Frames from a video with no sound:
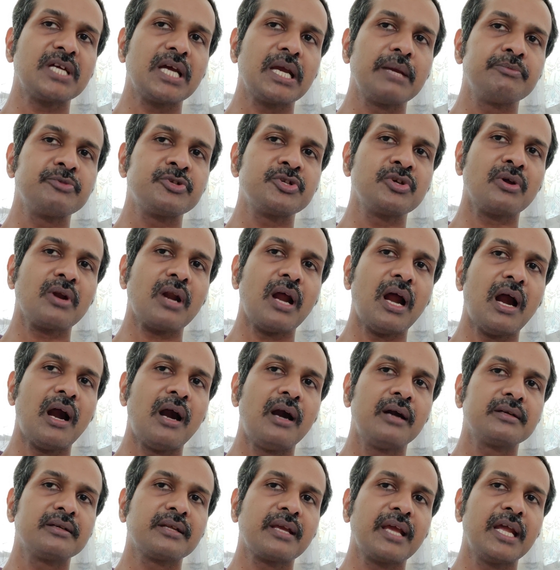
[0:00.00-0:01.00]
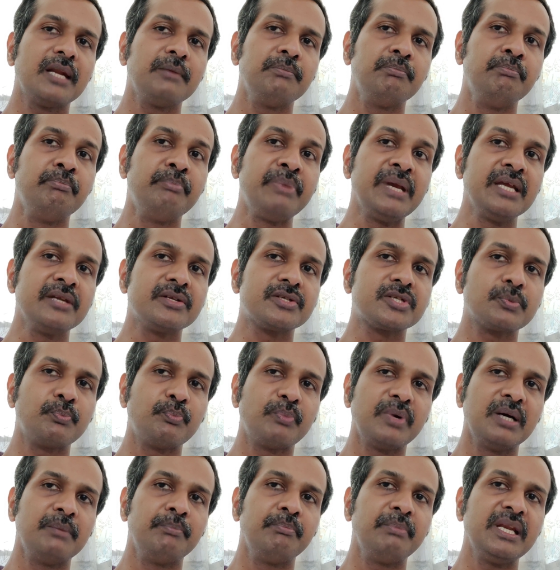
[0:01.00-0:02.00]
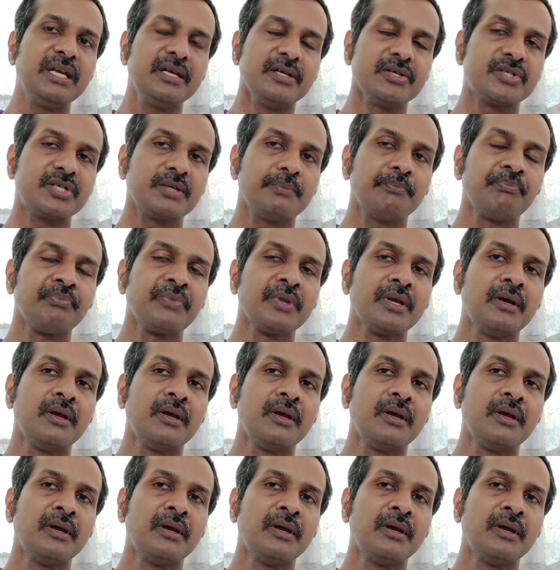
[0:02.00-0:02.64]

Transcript: times your heart can beat per minute.